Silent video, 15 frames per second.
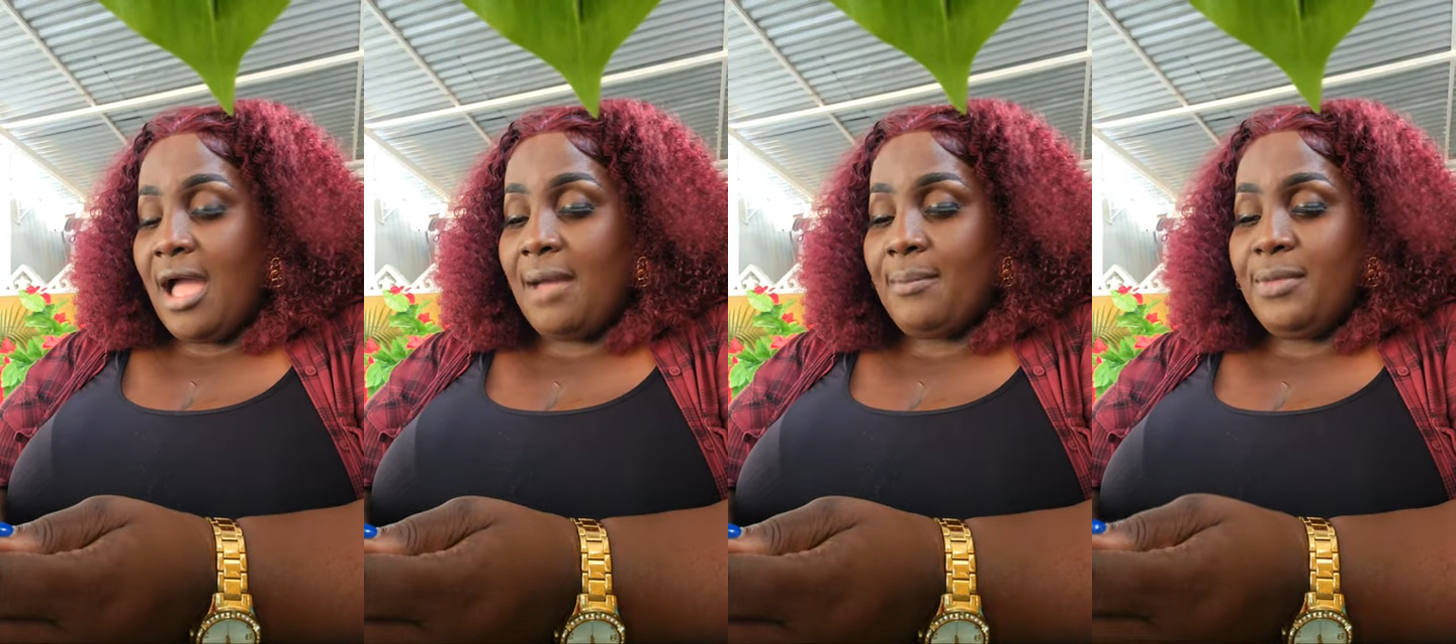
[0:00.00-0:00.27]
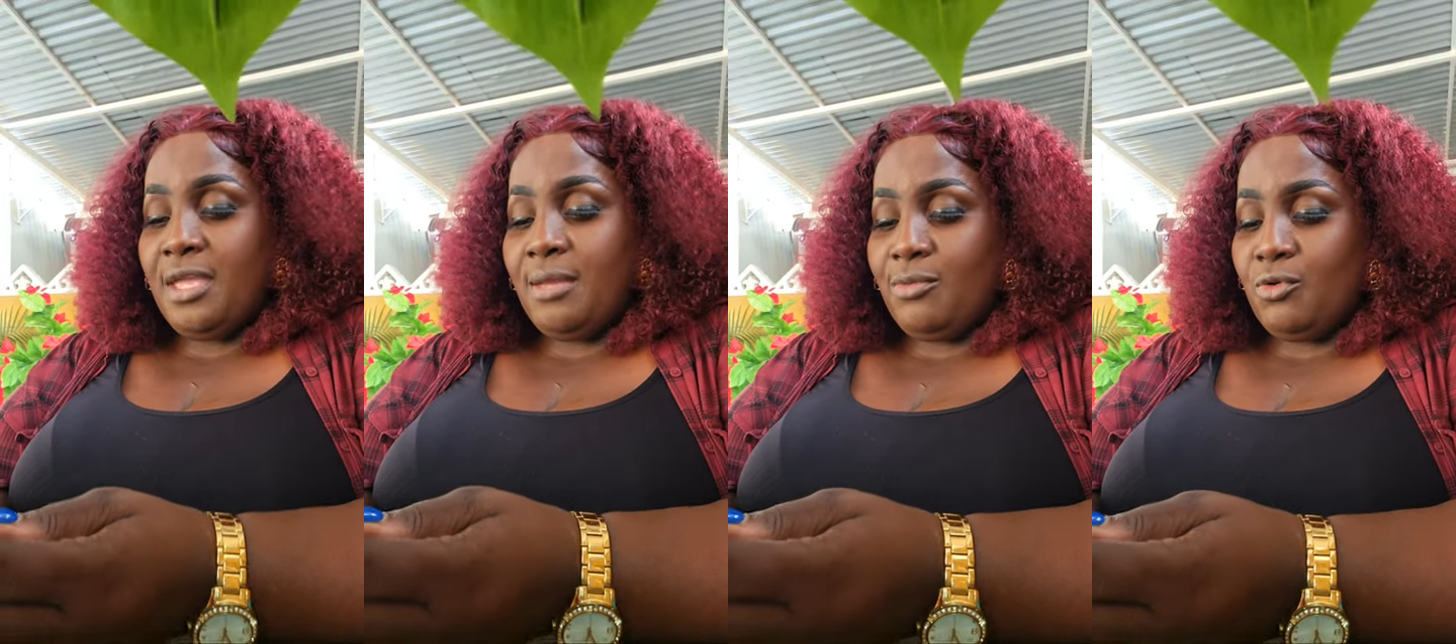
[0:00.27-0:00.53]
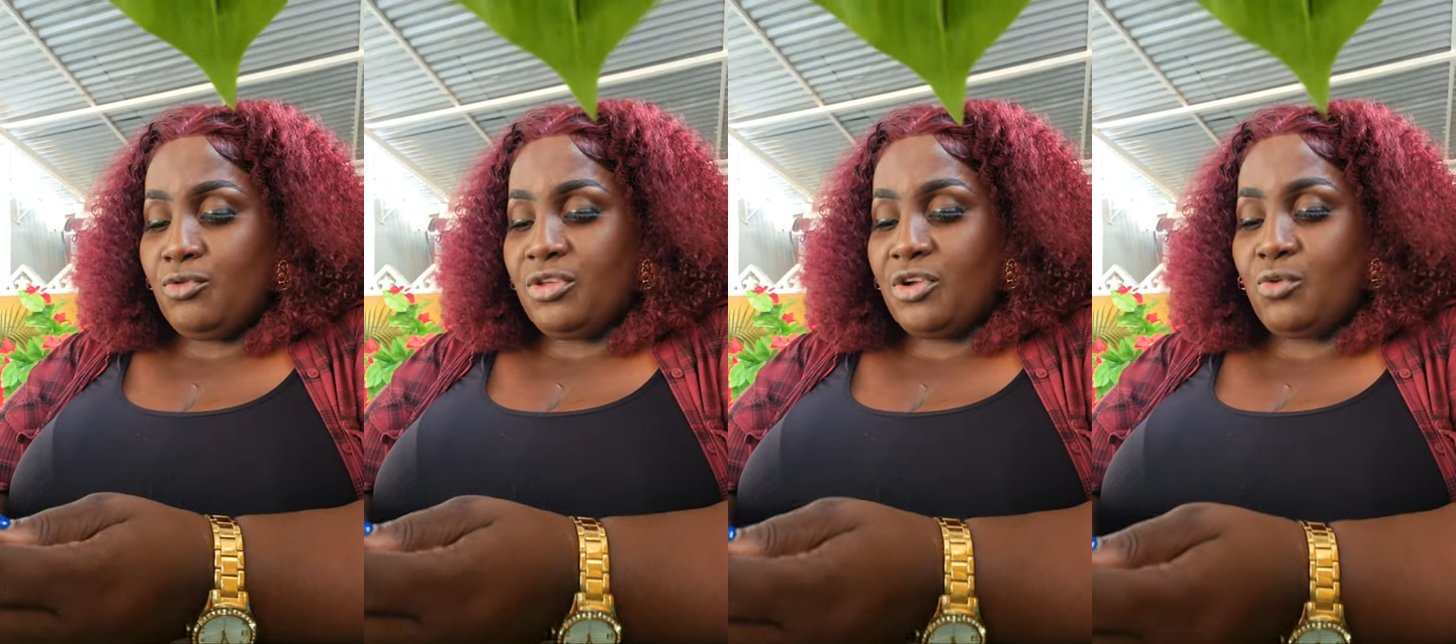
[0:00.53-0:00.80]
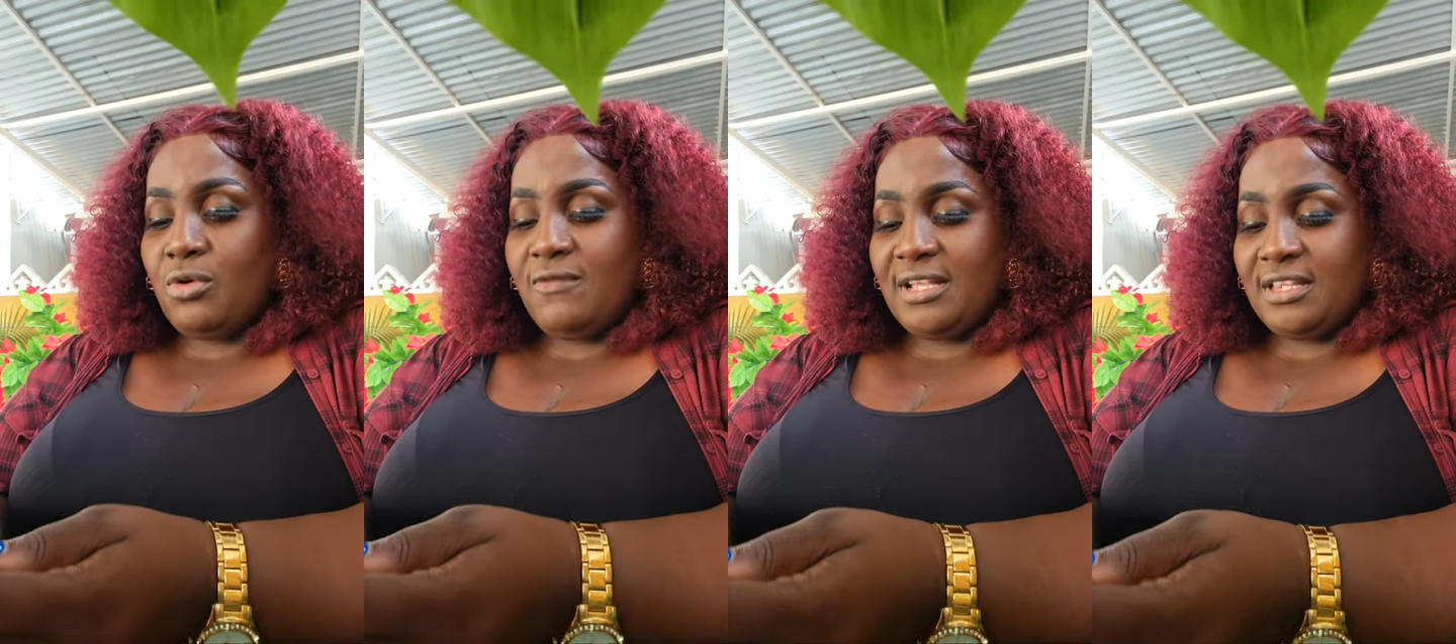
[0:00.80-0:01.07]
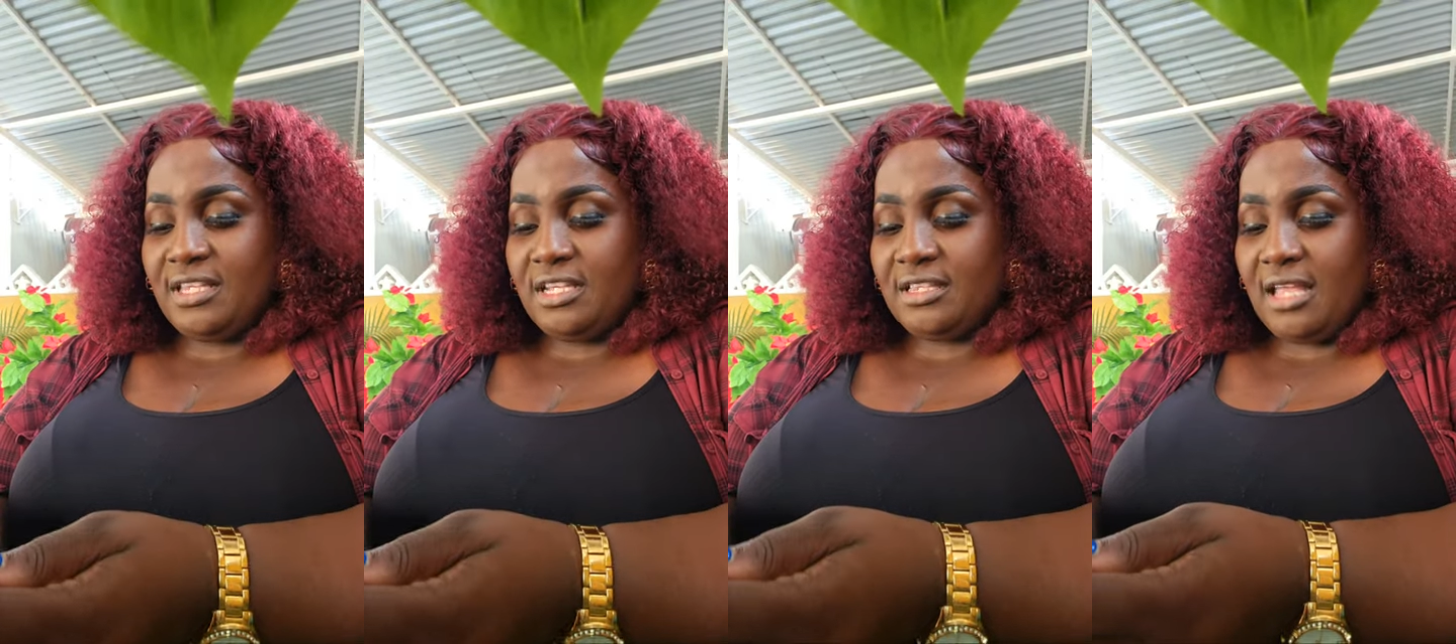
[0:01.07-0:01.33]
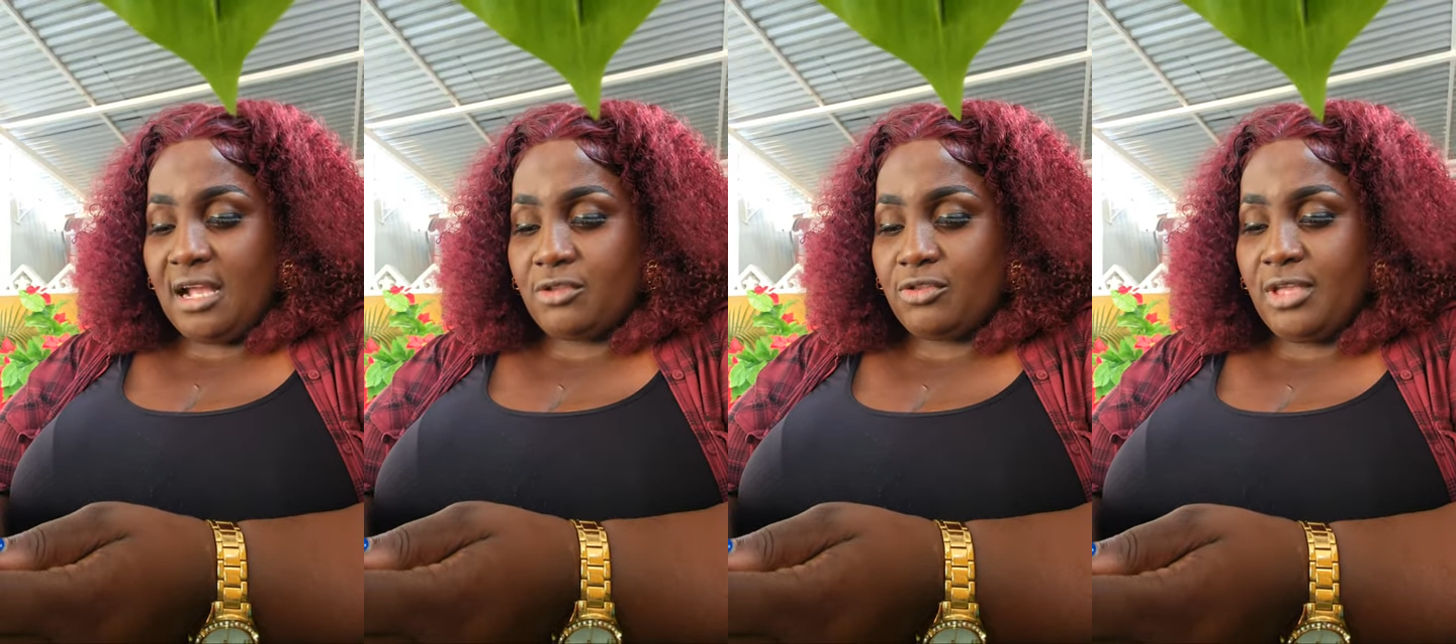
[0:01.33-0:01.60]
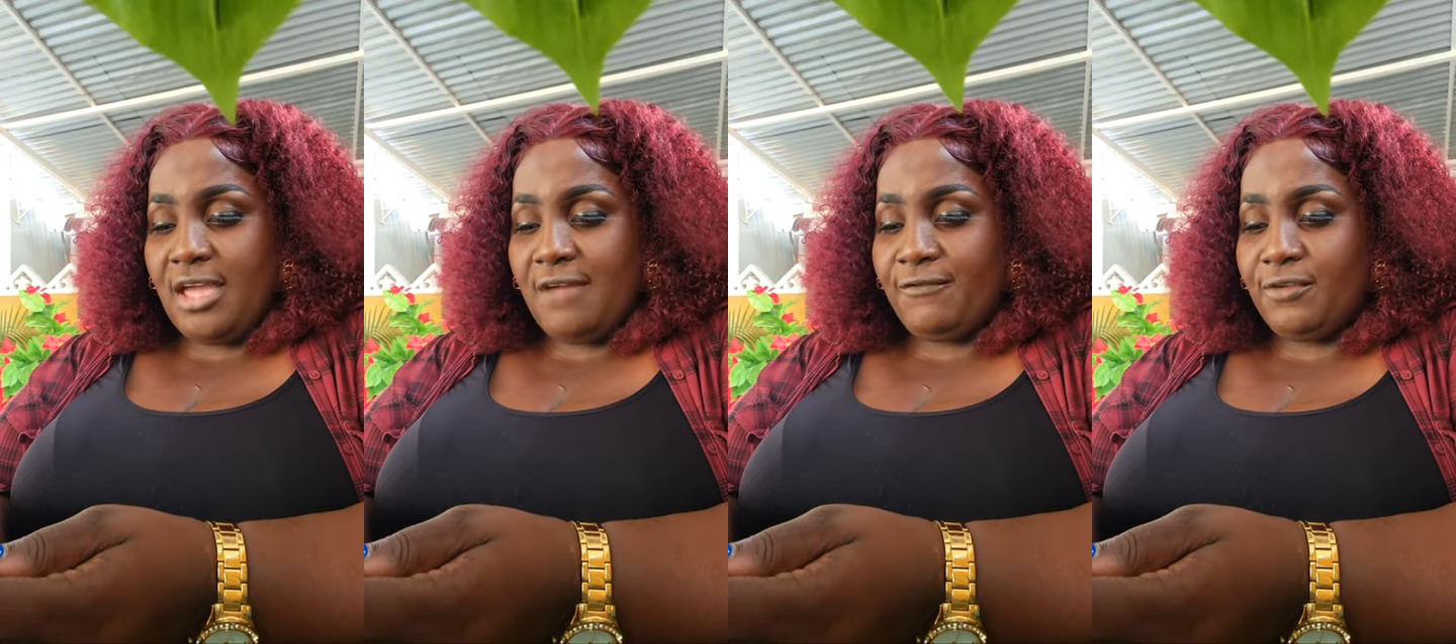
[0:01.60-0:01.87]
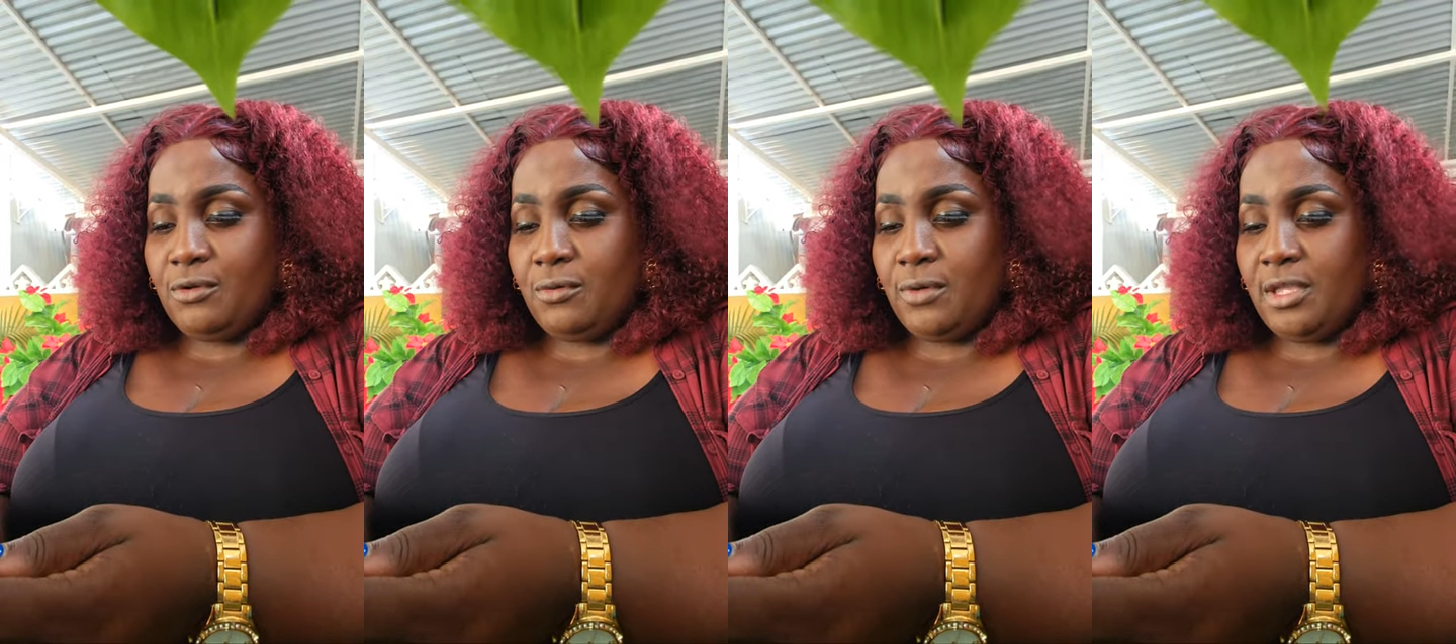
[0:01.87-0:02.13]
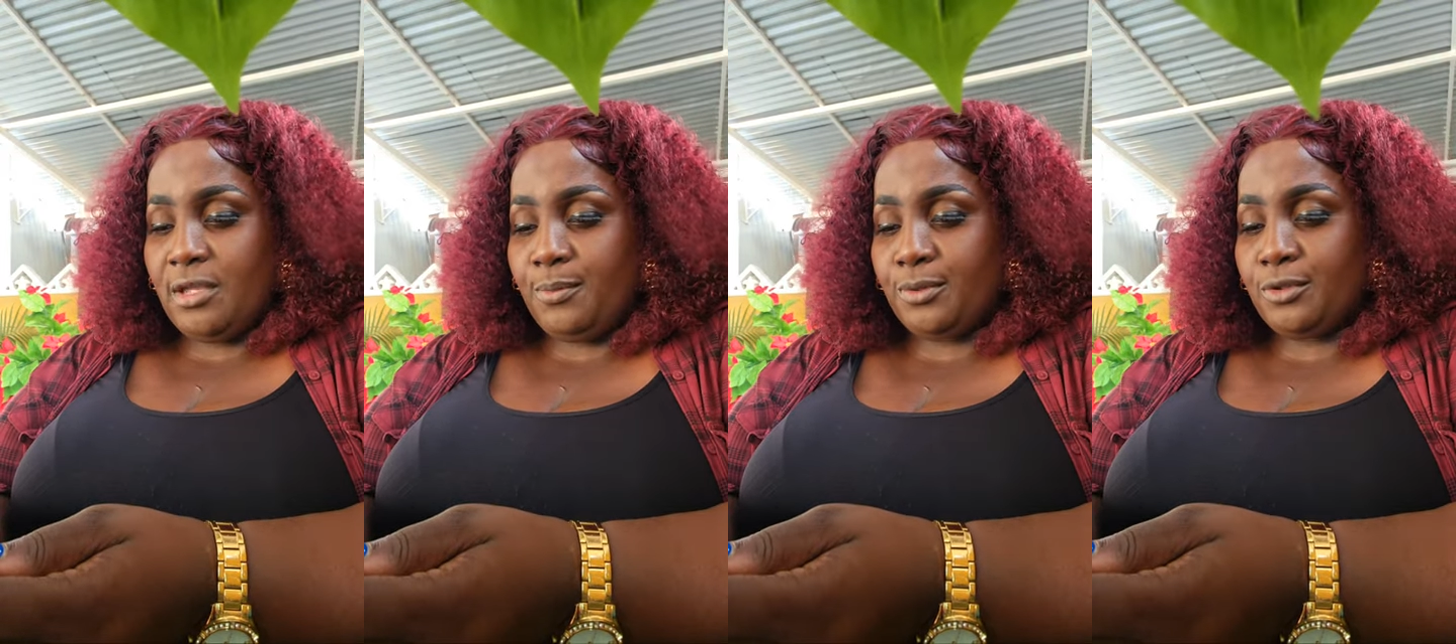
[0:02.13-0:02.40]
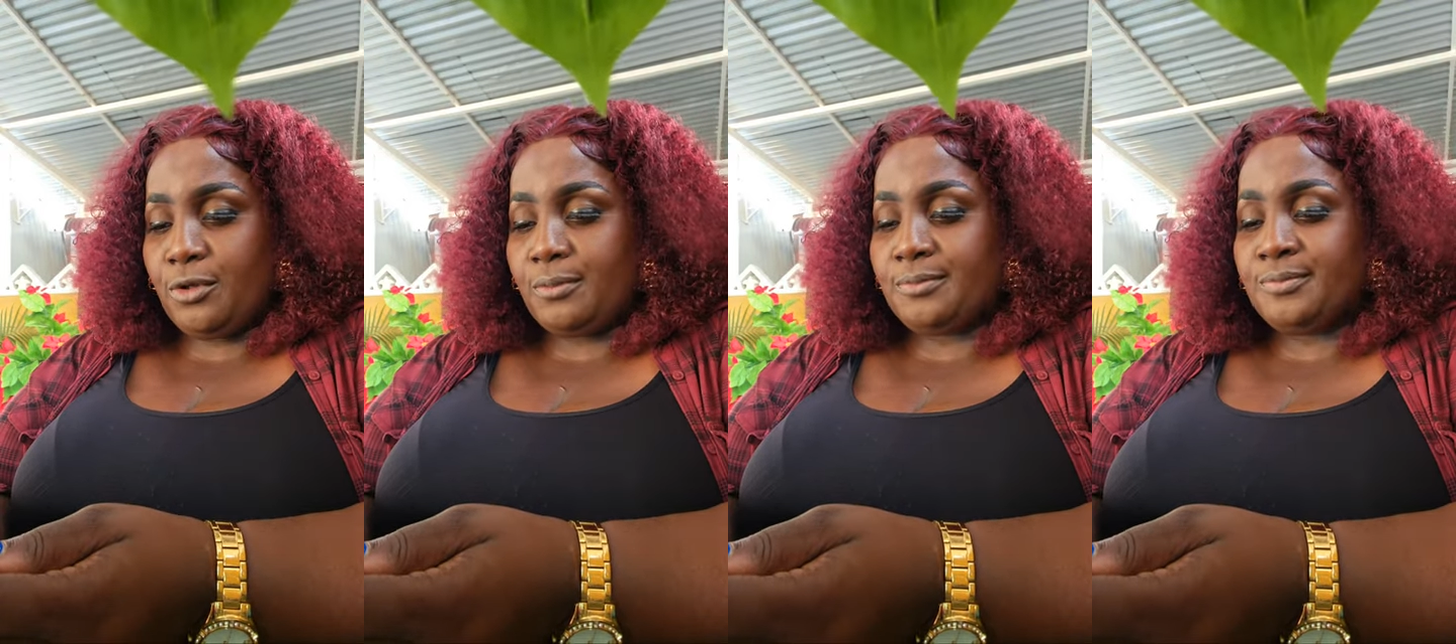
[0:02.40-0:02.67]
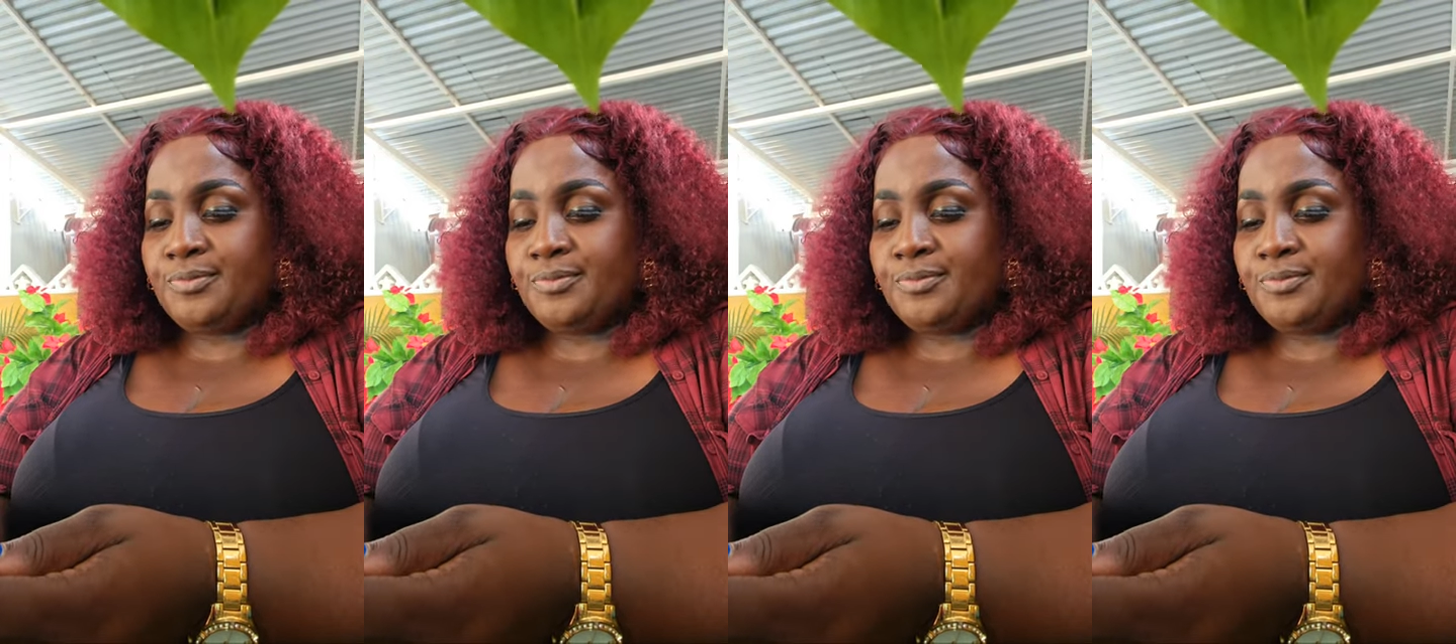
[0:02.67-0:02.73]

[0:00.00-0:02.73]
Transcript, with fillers: I be a music over TikTok, so you have to know where you put up.